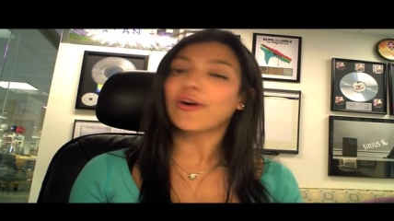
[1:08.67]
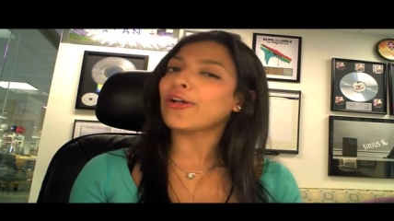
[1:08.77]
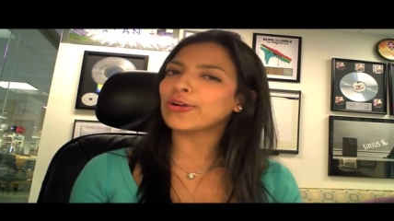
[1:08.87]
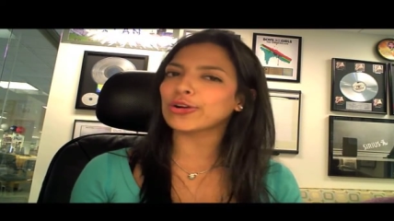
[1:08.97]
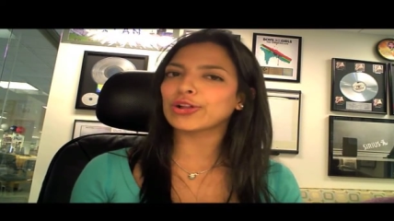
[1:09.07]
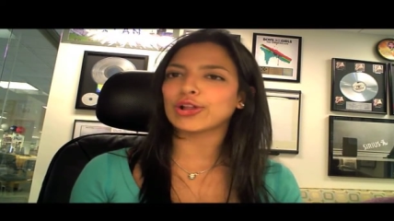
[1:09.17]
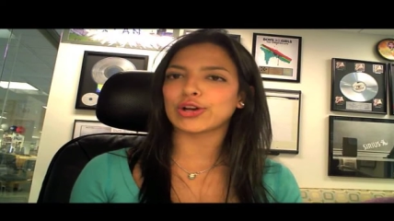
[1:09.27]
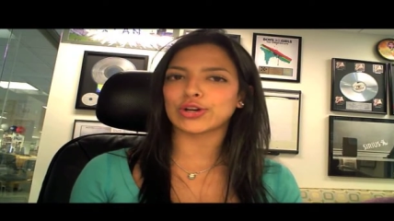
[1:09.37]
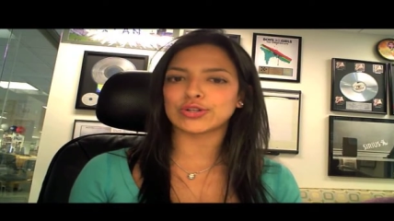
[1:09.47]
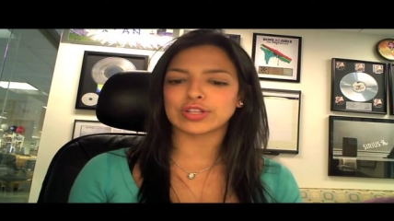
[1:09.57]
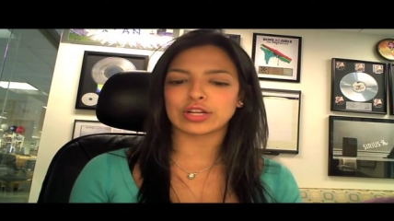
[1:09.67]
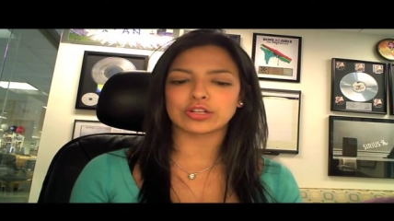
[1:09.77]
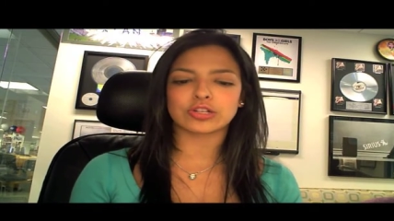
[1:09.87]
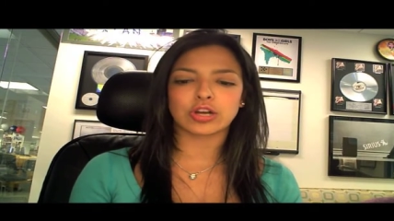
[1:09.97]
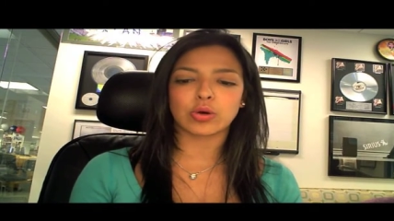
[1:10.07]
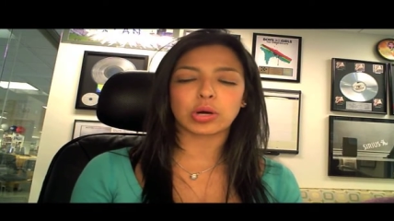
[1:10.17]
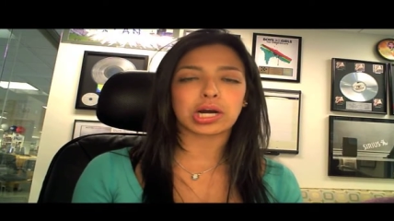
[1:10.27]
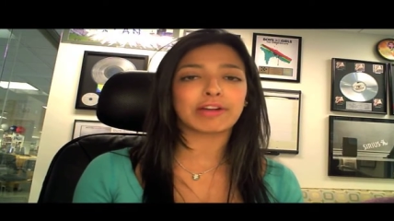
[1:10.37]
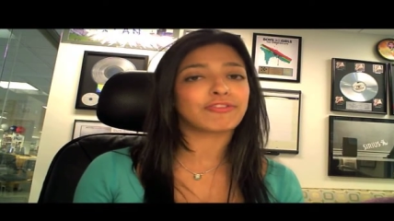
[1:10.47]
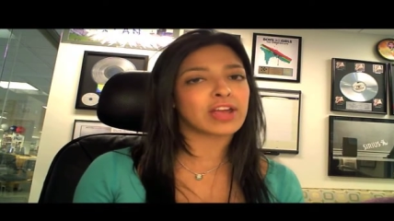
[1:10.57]
all her clothes and show
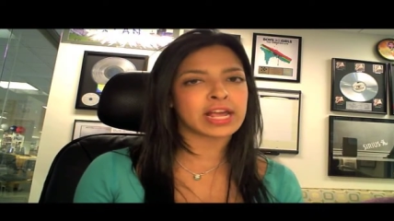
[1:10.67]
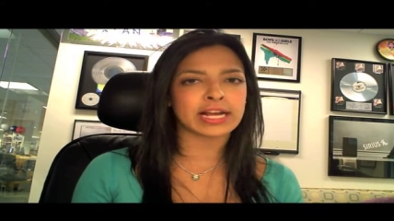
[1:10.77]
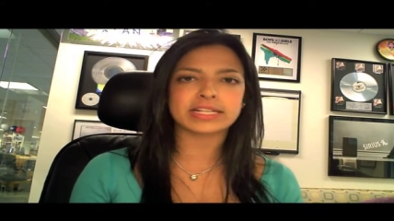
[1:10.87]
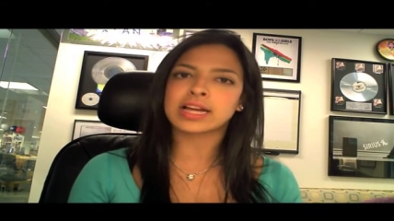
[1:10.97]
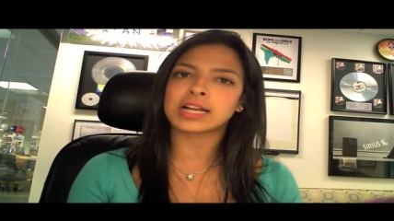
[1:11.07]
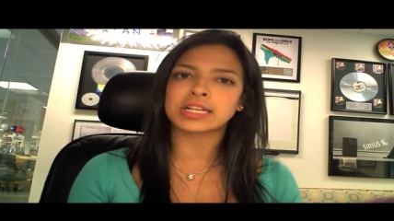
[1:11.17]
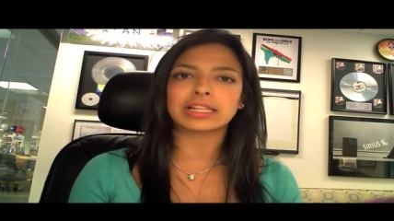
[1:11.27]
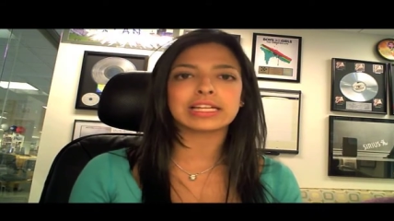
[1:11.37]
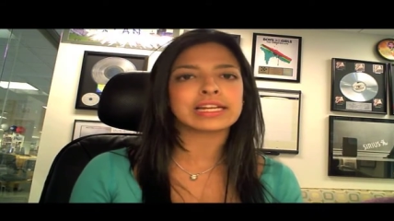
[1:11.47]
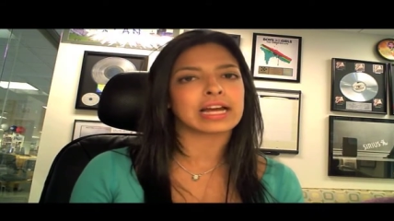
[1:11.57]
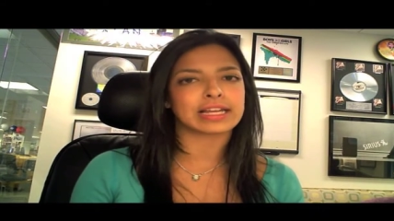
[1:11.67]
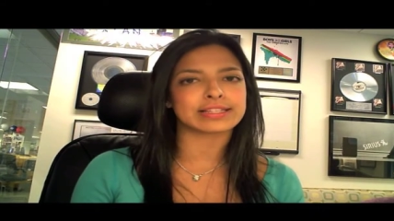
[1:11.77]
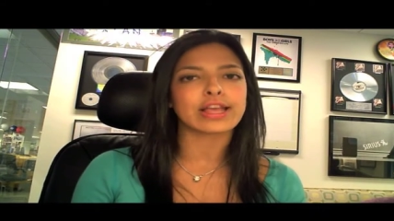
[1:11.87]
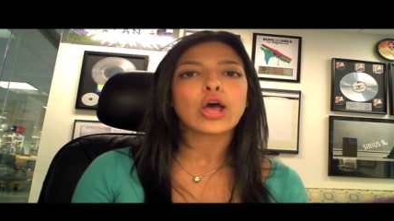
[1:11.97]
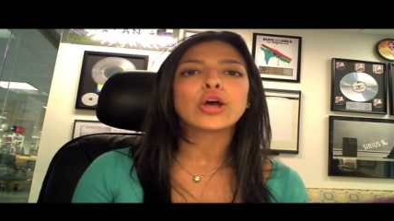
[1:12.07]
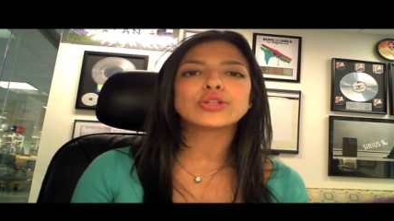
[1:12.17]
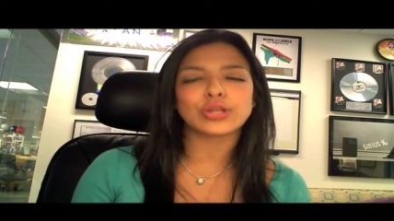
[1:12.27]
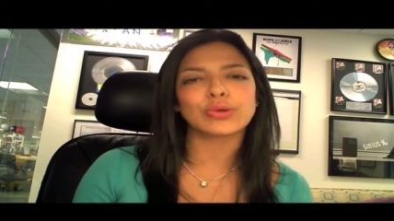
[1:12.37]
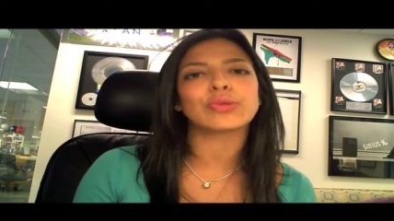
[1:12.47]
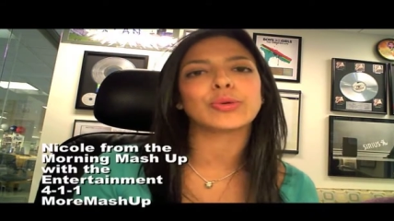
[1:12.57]
her fake Tatalinas
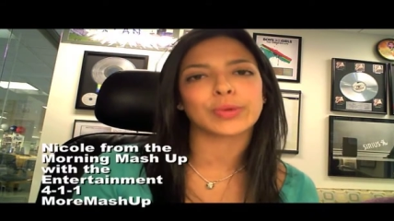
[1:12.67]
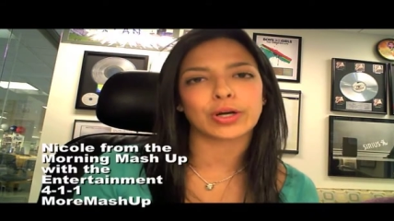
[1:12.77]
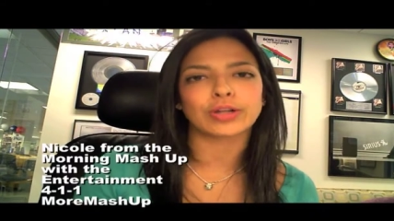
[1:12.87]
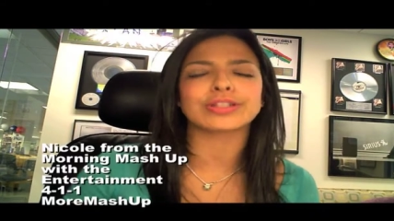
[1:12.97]
to the world.